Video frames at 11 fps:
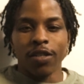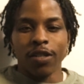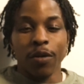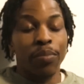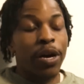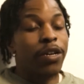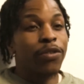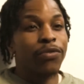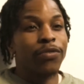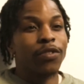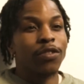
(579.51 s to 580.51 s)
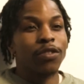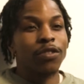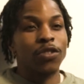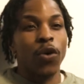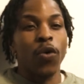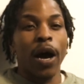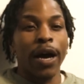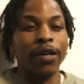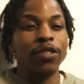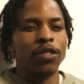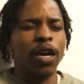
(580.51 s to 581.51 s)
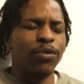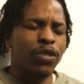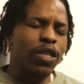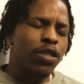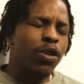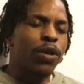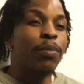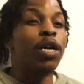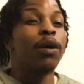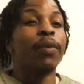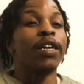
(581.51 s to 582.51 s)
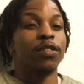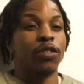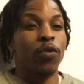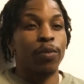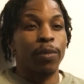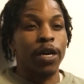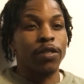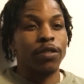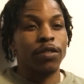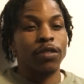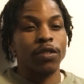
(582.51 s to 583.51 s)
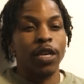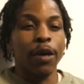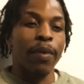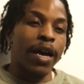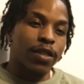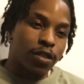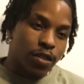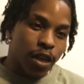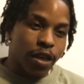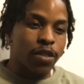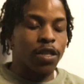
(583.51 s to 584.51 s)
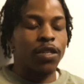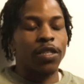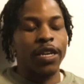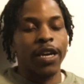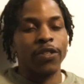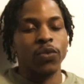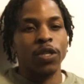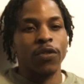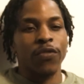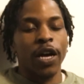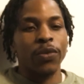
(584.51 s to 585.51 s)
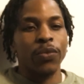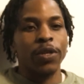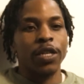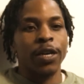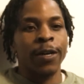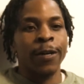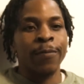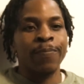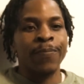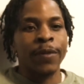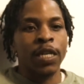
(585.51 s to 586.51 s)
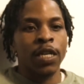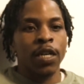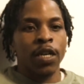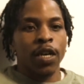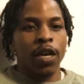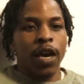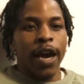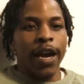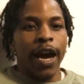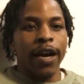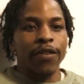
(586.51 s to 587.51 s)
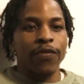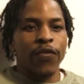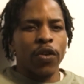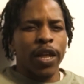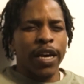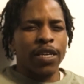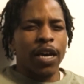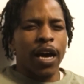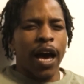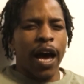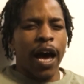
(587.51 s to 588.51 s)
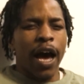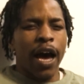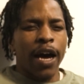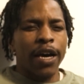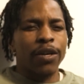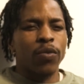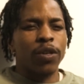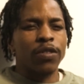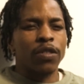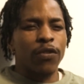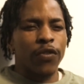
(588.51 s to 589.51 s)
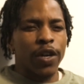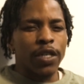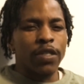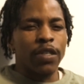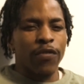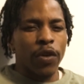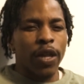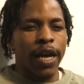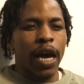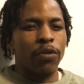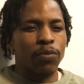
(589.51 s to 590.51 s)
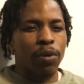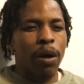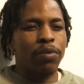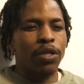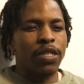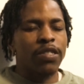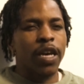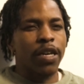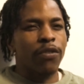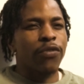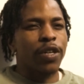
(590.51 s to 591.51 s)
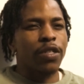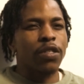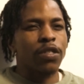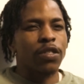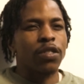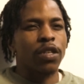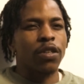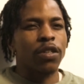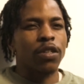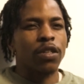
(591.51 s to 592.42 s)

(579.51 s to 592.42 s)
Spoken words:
competitive. So I was like, you know what, I'm gonna come back to the open mic. Came back the next week, the following week, and I felt like I wasn't the funniest. I felt like I was probably the second funniest. Yeah.